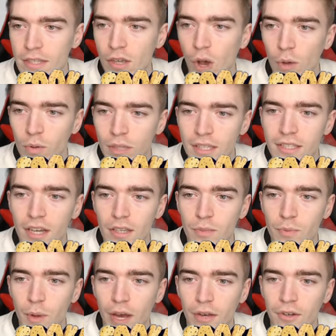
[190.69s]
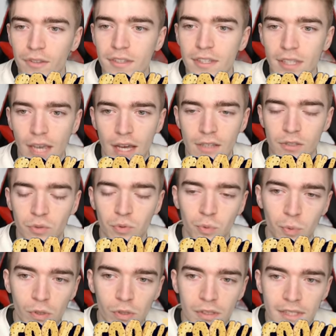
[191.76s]
This only does work on
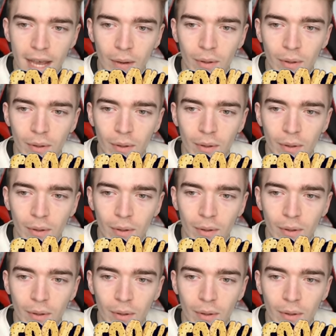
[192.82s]
certain walls,